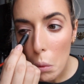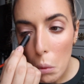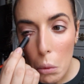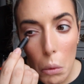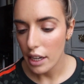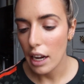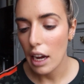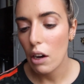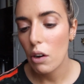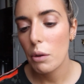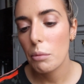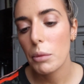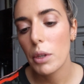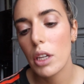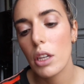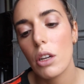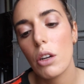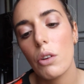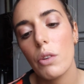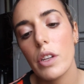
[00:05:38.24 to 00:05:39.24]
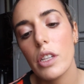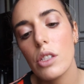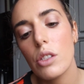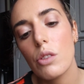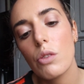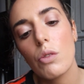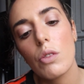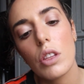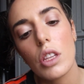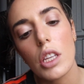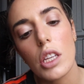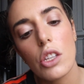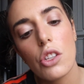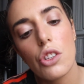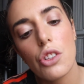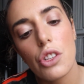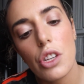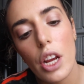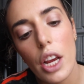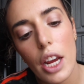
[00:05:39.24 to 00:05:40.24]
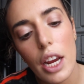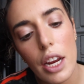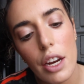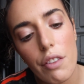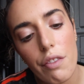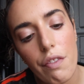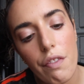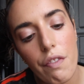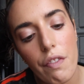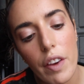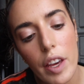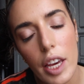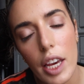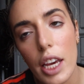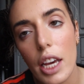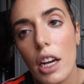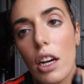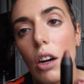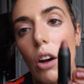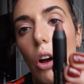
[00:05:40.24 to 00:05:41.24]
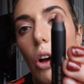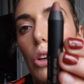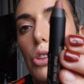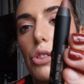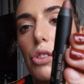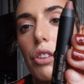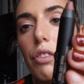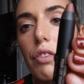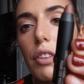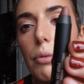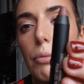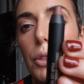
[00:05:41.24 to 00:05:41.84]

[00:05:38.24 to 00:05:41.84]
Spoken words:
Now I'm gonna go into the shade Fig, also from